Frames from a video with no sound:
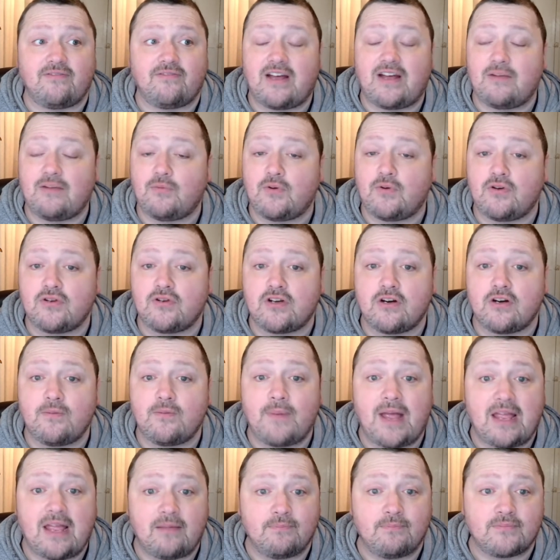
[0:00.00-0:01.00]
World Cup
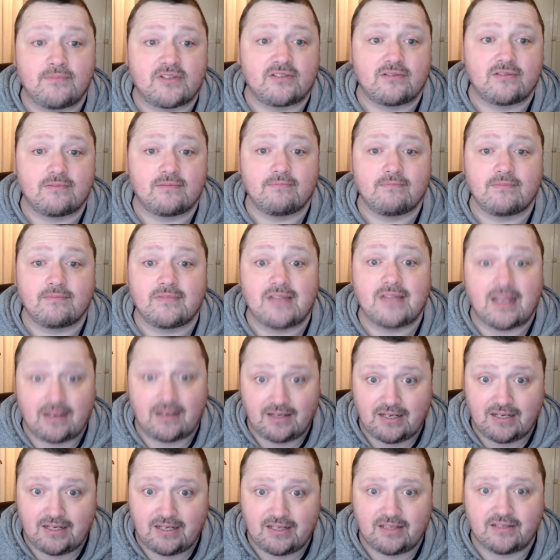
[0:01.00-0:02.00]
aims.
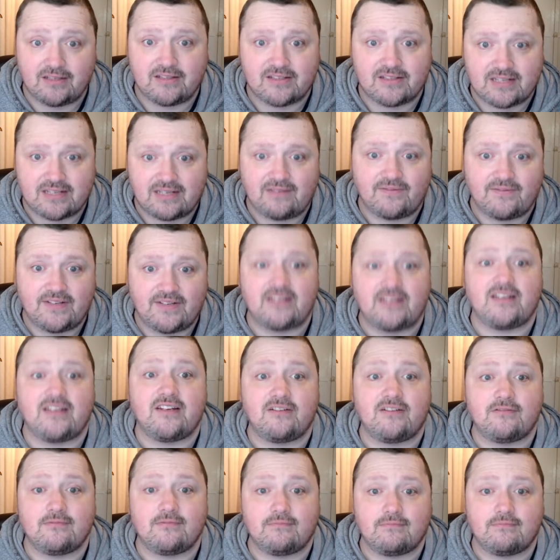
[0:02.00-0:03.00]
They need a T V
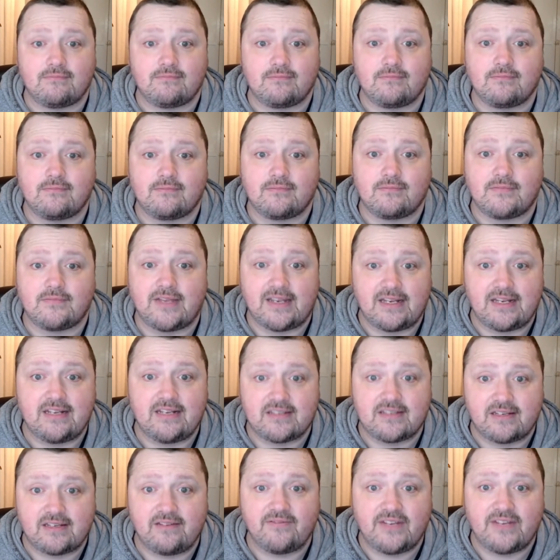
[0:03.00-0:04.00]
deal. They need
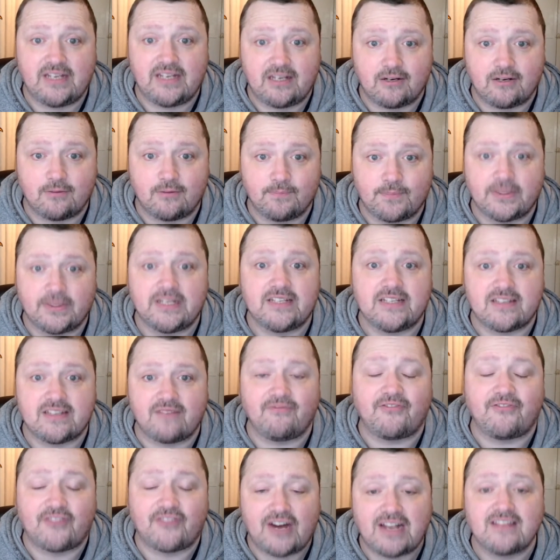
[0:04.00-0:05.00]
T V companies in
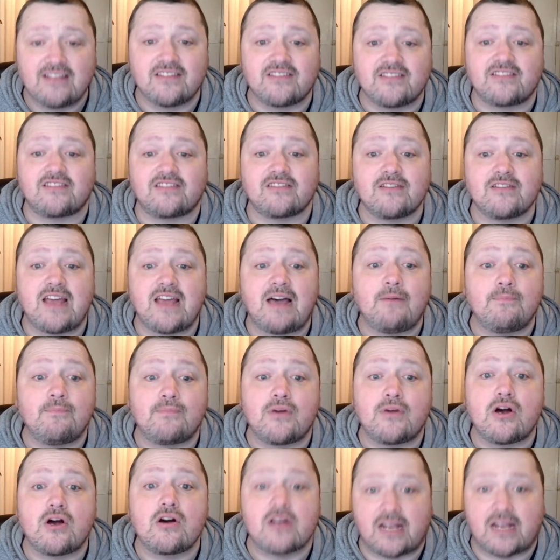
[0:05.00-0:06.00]
France to help
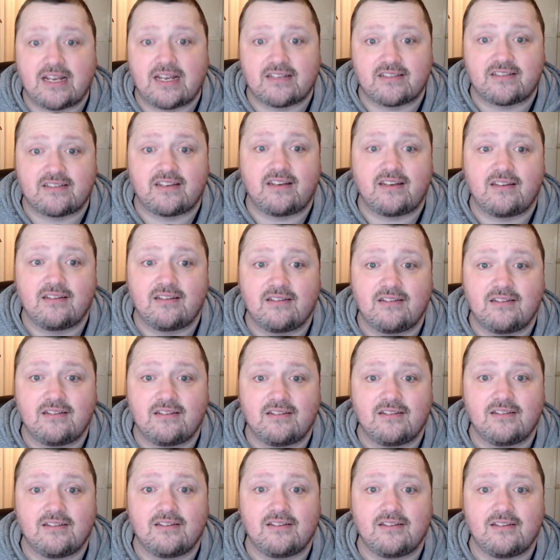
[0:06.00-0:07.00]
broadcast it.
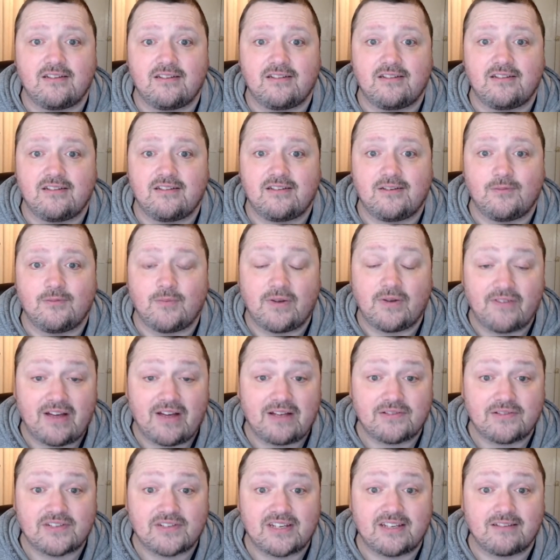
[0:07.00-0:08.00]

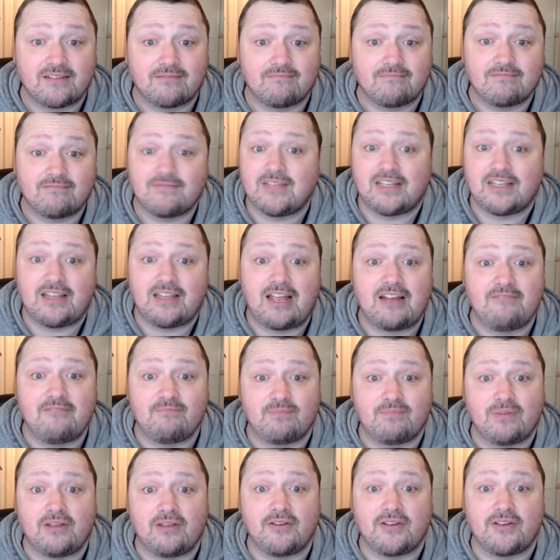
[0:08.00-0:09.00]
Without it, the
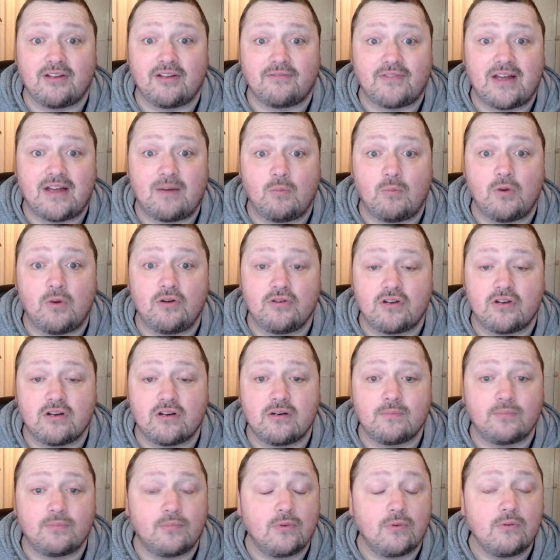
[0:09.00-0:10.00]
lifeblood of that World Cup
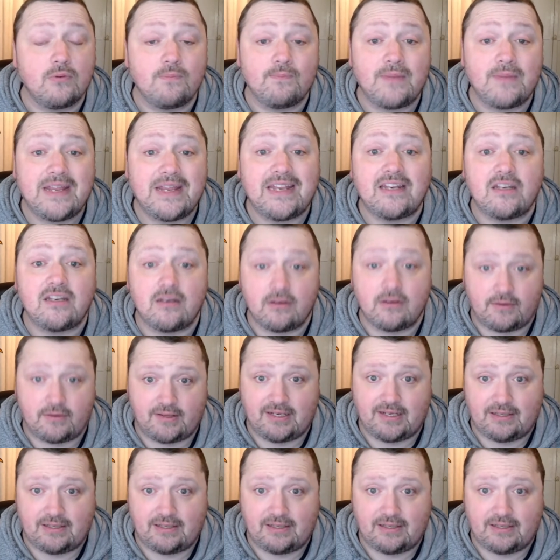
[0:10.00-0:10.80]
would be nothing.